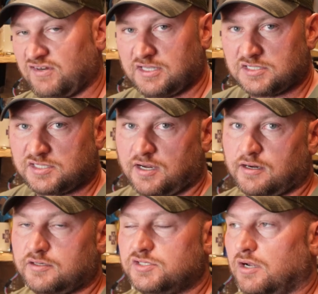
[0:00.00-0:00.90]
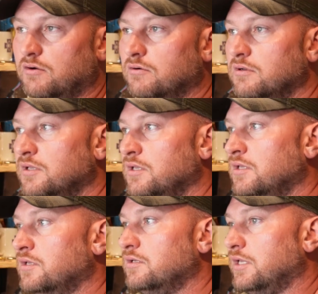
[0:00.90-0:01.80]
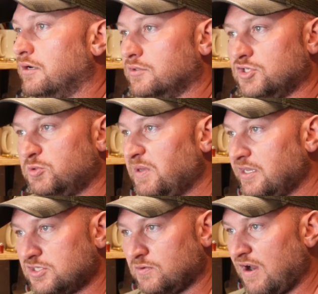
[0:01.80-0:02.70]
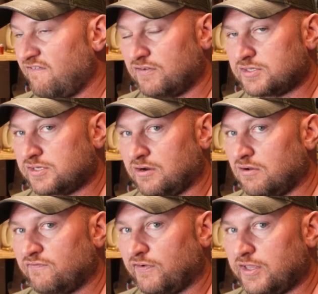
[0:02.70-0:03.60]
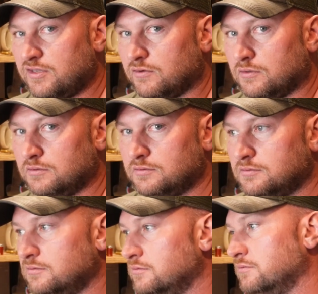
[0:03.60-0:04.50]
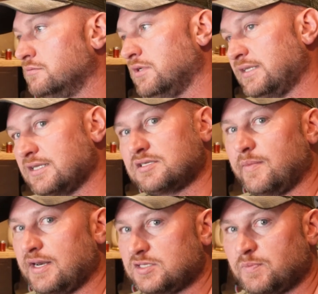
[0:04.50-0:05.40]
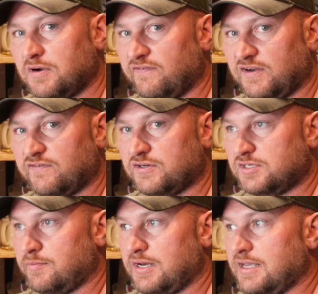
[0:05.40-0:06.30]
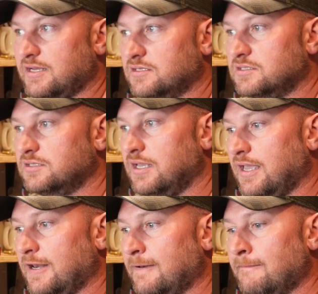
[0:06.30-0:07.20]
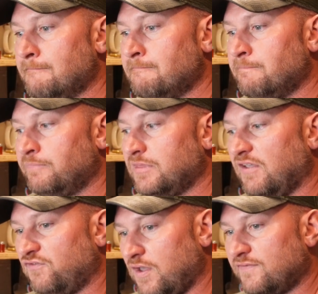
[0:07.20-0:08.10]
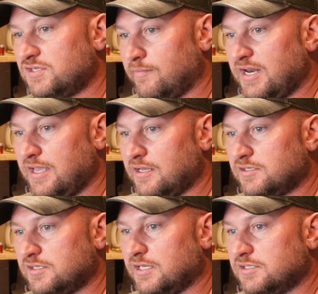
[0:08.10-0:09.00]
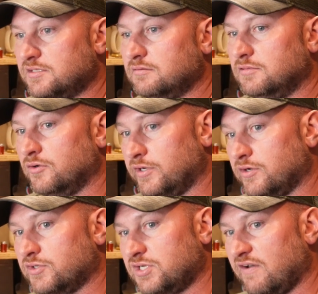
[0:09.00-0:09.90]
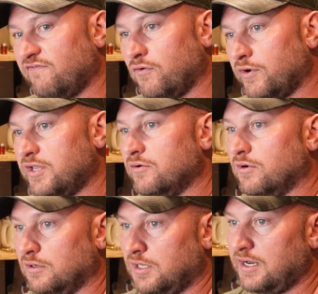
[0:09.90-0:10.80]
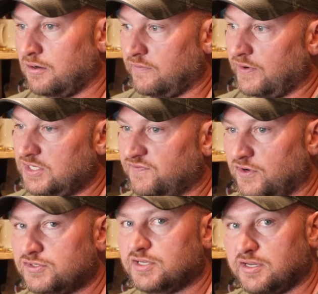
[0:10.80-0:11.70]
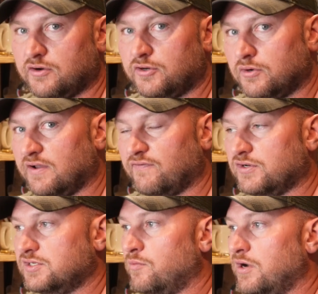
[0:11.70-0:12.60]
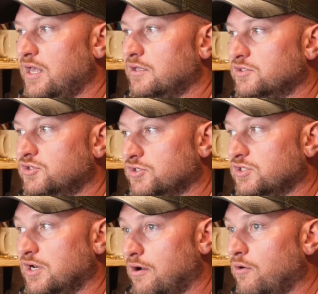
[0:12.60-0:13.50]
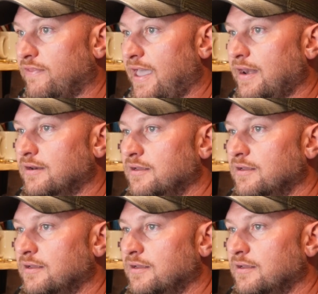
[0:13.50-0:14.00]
to consider. So, you know, just because a rifle is zeroed for you, it doesn't mean it's perfect for somebody else. And if you have somebody else that's doing your stuff for you, or vice versa, you're doing it for someone else, just know that